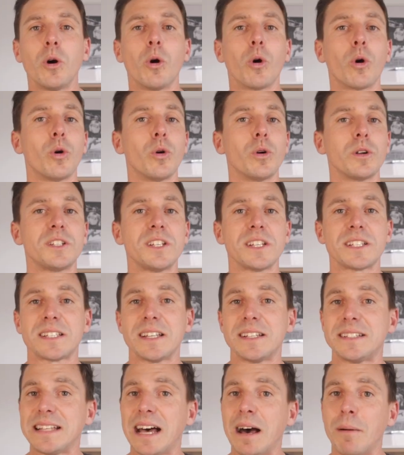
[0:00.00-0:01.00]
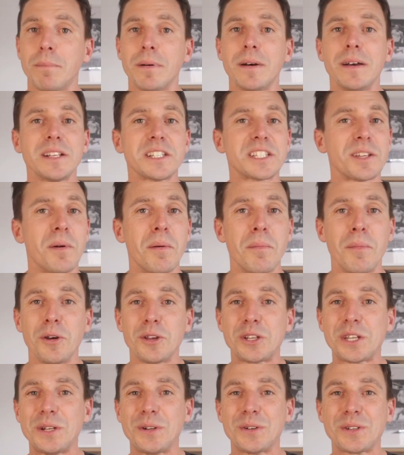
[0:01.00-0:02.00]
or just dump some
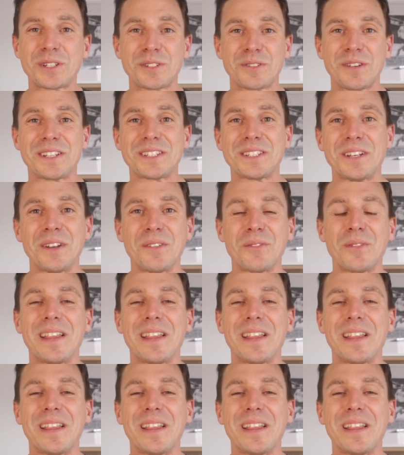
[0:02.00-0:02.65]
emotional stress on